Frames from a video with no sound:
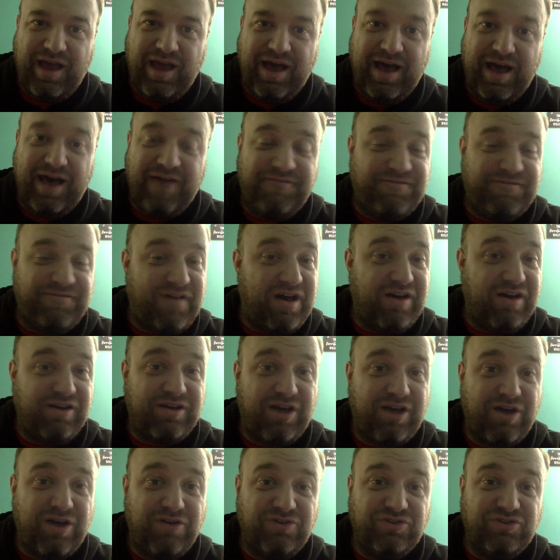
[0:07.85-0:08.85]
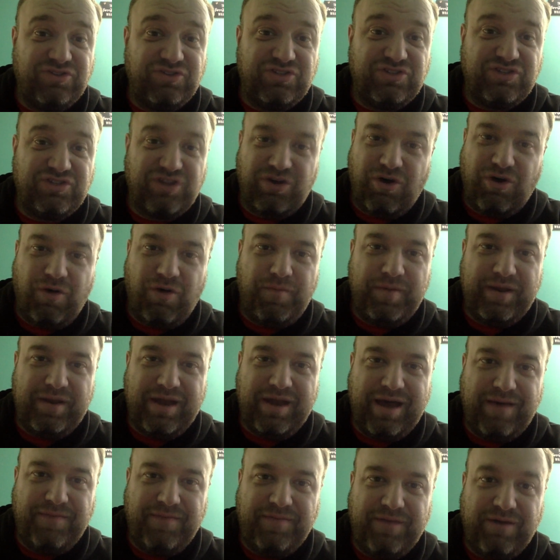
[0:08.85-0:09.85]
Funkos to open
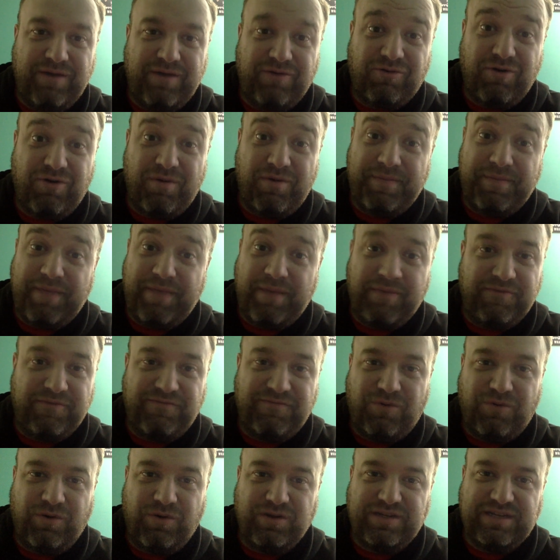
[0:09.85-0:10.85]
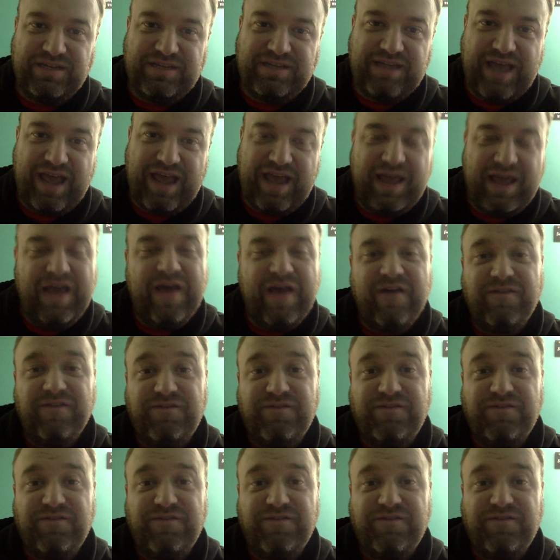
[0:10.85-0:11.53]
up, and we're up number four today.